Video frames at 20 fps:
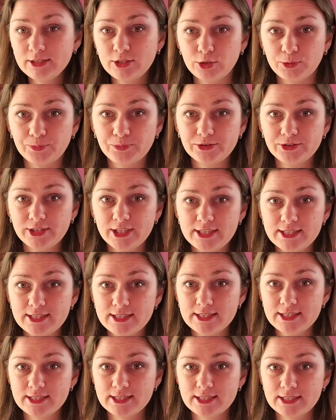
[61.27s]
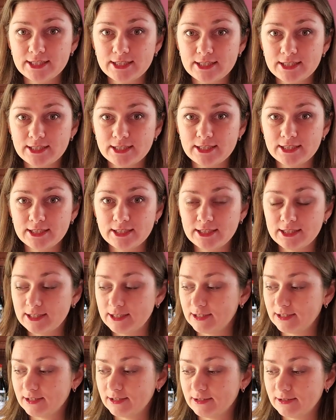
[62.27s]
So let's
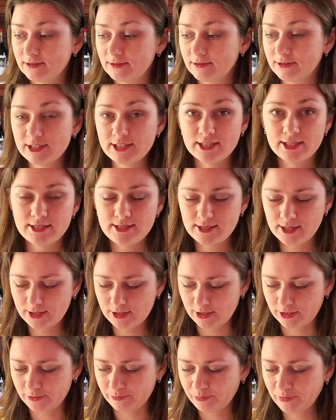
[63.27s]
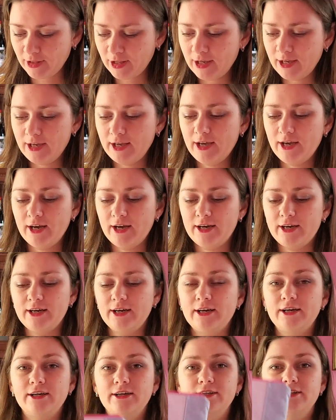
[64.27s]
get started.
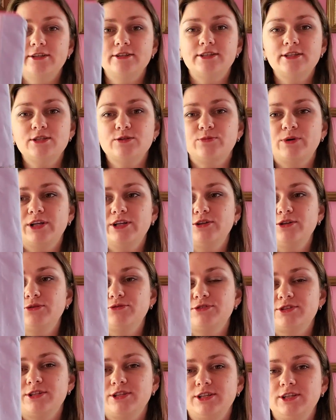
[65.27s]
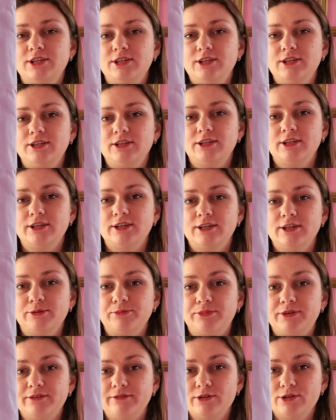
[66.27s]
This one you've seen in a
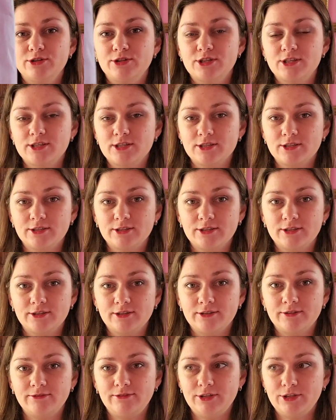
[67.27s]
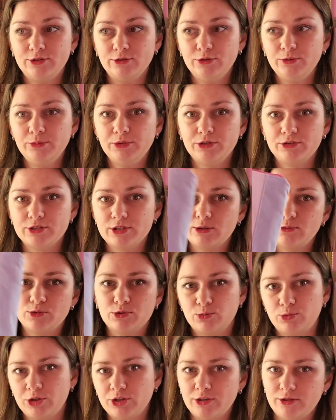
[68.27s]
previous video, because I
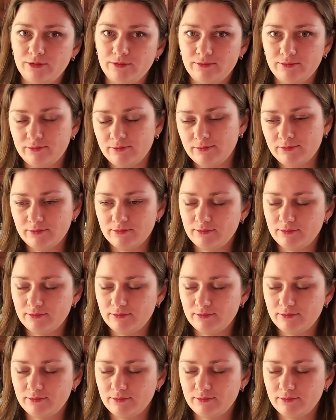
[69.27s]
was working